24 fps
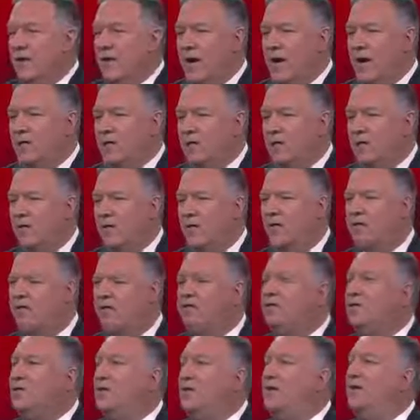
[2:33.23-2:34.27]
Grandpa Earl
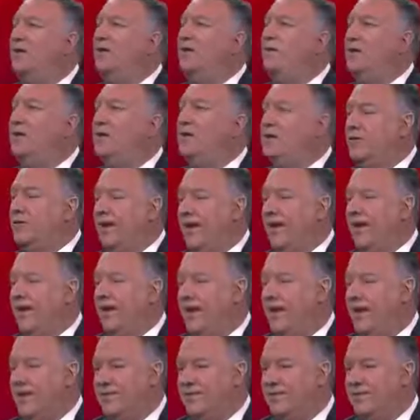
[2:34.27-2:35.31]
was the sheriff of Mitchell
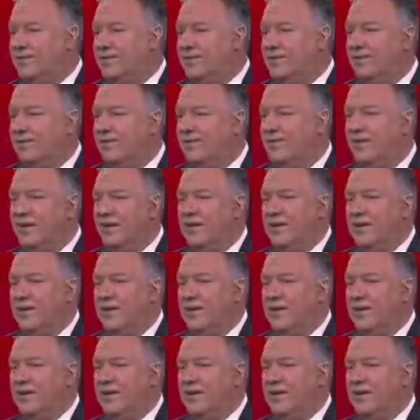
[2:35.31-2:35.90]
County, Kansas.